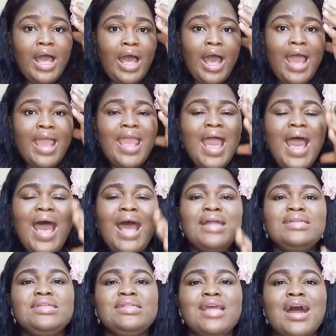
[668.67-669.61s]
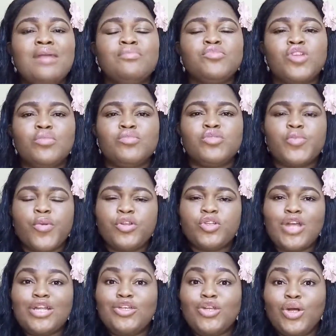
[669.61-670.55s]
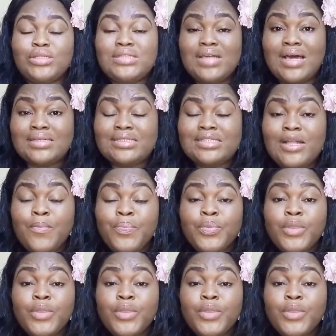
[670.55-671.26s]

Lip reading: I had some spiritual daughters,